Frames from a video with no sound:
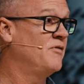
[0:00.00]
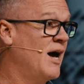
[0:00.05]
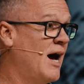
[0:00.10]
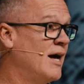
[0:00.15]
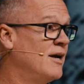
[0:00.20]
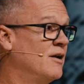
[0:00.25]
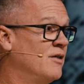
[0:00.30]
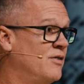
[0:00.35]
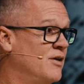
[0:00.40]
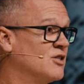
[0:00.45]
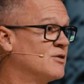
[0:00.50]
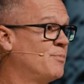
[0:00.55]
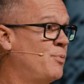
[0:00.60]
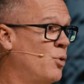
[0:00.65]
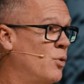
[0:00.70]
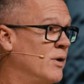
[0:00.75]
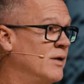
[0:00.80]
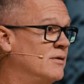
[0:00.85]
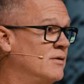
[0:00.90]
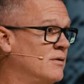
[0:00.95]
gotten to this
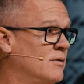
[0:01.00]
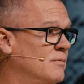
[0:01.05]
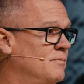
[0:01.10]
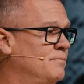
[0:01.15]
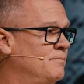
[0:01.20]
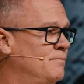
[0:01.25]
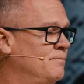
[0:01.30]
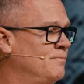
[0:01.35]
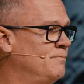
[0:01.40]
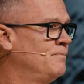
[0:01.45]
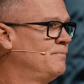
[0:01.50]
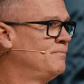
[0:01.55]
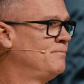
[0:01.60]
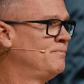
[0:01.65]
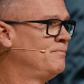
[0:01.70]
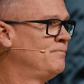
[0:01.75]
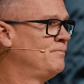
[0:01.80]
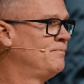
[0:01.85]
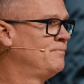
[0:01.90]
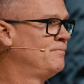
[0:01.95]
point
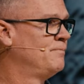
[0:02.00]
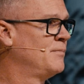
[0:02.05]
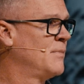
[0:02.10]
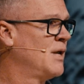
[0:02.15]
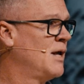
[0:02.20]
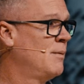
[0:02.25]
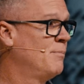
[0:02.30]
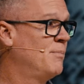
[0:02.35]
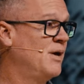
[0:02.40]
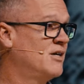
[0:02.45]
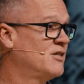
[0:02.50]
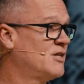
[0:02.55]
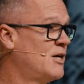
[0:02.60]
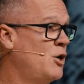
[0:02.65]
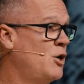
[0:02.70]
because I